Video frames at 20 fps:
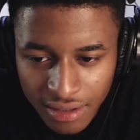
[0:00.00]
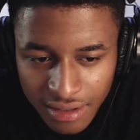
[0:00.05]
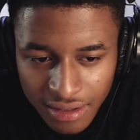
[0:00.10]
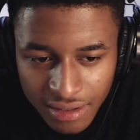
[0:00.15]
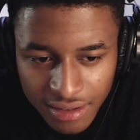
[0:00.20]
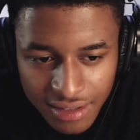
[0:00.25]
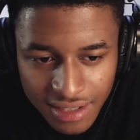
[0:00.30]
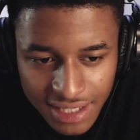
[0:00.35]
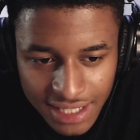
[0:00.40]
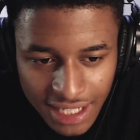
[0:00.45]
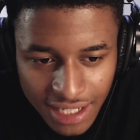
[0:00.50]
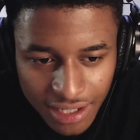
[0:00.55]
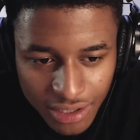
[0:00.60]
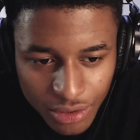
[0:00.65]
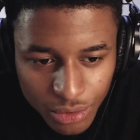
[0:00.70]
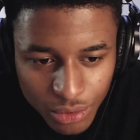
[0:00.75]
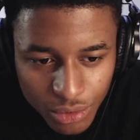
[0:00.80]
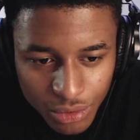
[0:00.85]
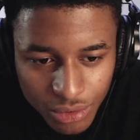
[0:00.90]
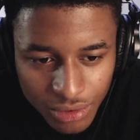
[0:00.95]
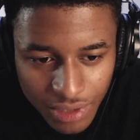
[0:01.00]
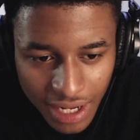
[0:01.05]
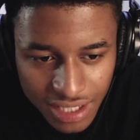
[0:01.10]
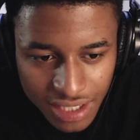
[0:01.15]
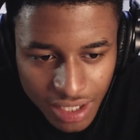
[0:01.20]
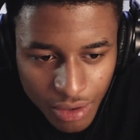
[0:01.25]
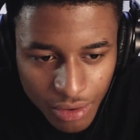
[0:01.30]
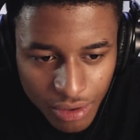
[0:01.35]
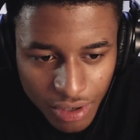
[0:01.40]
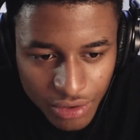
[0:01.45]
single, like
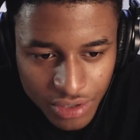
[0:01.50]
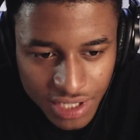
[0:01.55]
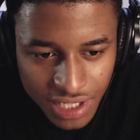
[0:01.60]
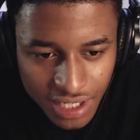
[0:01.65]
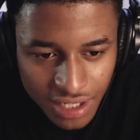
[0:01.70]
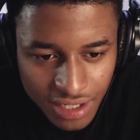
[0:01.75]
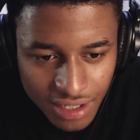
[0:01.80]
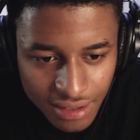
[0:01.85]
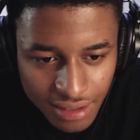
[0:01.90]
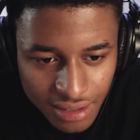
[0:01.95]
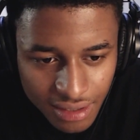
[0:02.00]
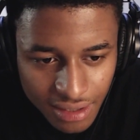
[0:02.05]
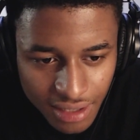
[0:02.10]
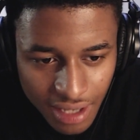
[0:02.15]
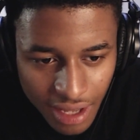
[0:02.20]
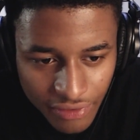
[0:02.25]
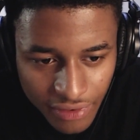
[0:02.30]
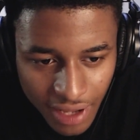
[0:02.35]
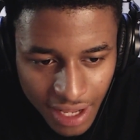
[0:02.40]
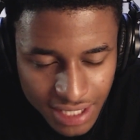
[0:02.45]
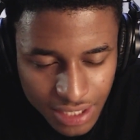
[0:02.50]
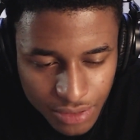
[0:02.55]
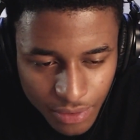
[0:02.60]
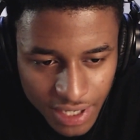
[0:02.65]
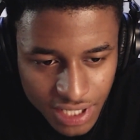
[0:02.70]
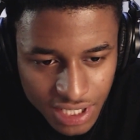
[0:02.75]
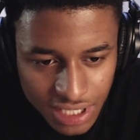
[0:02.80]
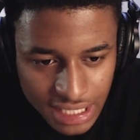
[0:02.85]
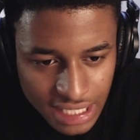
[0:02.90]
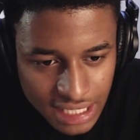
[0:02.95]
solo shit? I swear
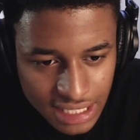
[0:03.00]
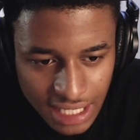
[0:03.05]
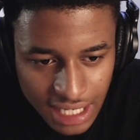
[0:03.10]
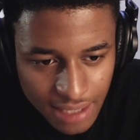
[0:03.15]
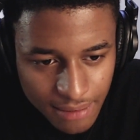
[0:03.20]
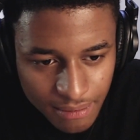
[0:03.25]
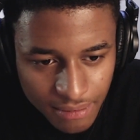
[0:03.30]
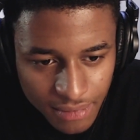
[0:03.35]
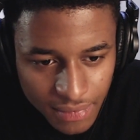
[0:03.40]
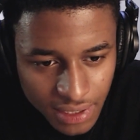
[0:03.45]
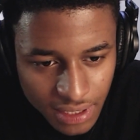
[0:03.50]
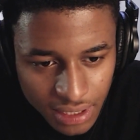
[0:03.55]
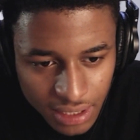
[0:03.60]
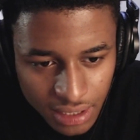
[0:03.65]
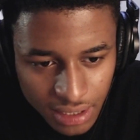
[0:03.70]
it's just the team.